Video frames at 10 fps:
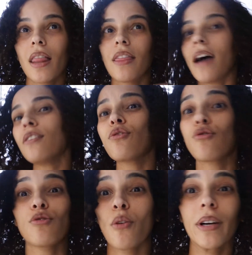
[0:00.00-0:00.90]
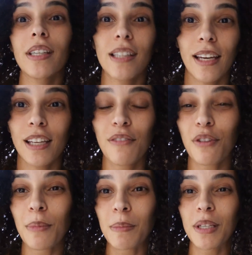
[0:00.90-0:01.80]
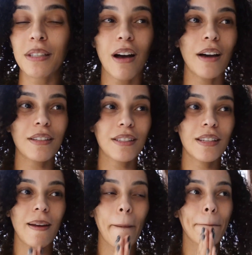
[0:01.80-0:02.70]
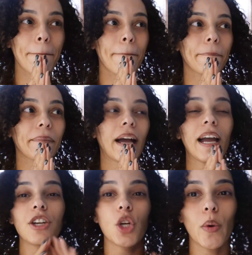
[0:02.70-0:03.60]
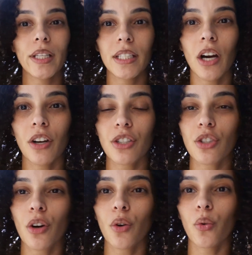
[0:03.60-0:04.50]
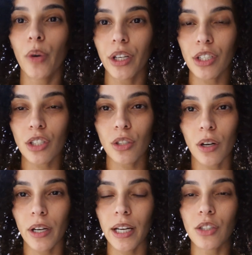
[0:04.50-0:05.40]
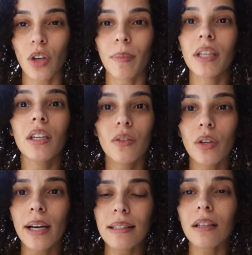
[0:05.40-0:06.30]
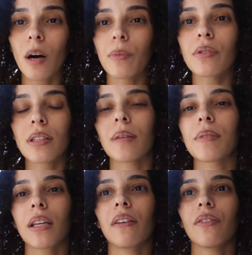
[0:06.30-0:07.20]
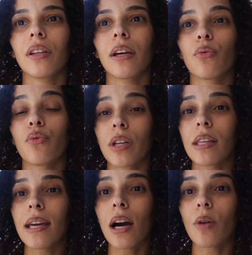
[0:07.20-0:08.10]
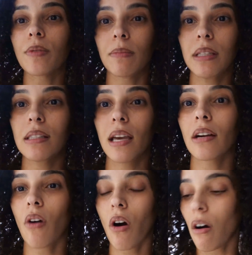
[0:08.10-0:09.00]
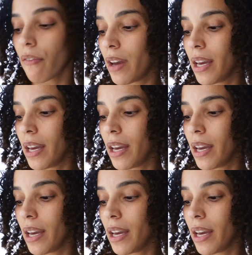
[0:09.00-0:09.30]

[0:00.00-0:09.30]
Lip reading: that is so exciting for me because honestly, I had no idea how to start or where to start. And so I'm going to give you guys a couple tips that I feel like really helped me take off